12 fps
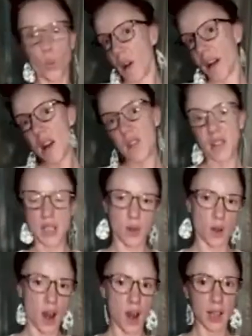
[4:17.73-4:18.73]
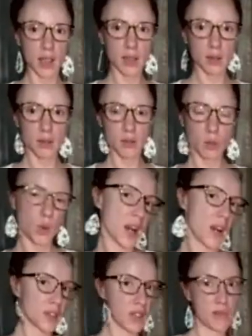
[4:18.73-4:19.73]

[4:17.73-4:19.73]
Wherever you are, wherever